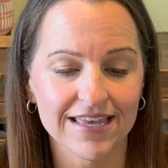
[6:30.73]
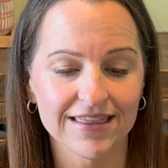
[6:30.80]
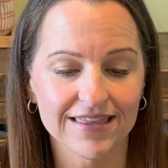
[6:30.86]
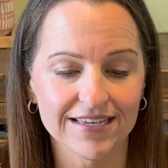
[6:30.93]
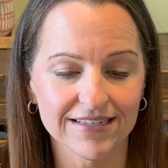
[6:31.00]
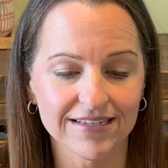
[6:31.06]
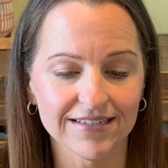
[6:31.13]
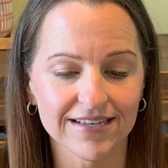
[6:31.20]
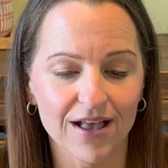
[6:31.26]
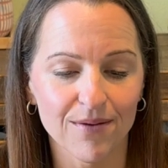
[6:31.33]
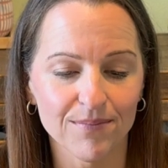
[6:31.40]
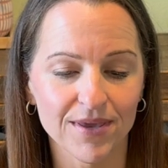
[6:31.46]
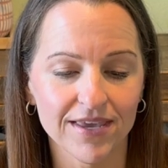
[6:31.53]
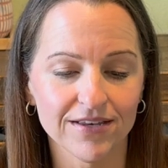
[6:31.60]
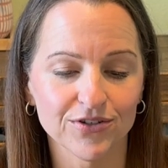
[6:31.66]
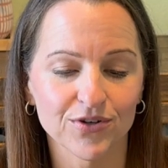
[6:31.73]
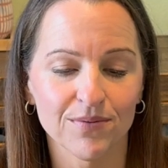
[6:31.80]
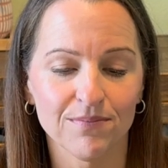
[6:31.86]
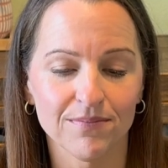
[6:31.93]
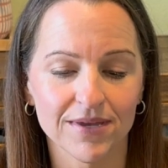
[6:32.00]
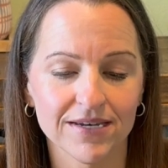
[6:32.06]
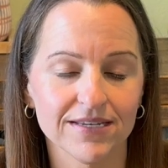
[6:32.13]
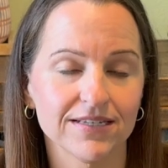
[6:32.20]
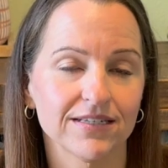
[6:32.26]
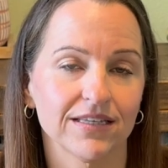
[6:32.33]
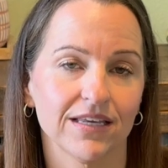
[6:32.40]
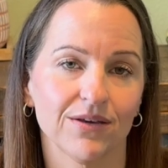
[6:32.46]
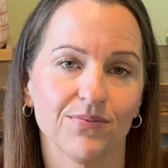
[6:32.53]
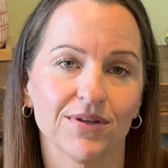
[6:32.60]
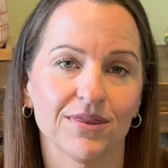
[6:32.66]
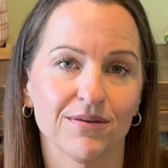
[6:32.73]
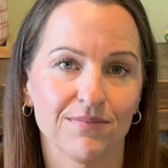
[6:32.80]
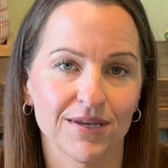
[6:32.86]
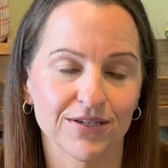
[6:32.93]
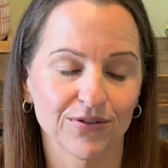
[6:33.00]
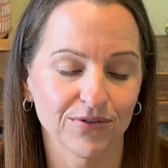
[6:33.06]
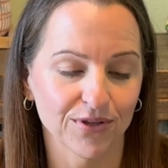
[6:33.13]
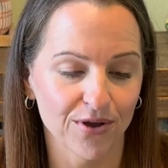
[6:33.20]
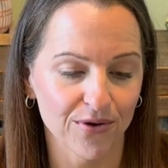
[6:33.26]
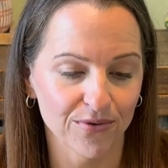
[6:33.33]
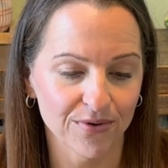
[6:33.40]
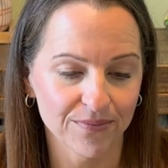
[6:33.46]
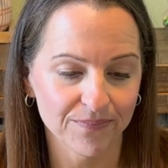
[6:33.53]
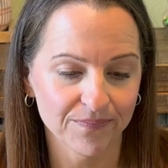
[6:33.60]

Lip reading: This has helped me tremendously with the mental load.